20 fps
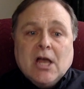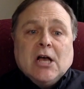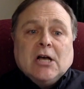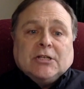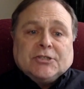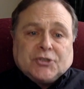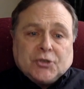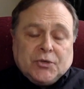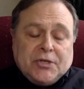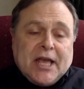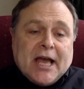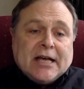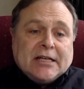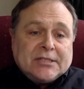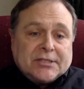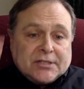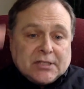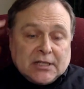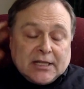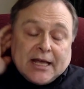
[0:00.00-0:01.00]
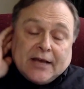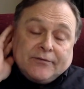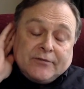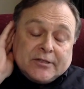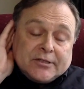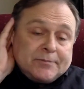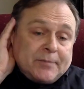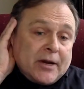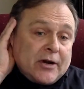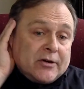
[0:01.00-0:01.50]
So yes, the left
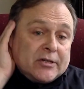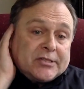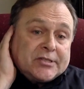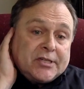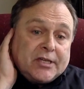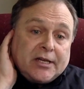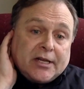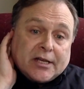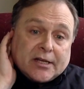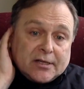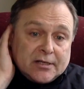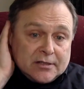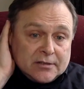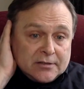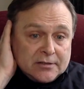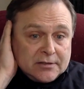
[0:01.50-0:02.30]
is parasitic.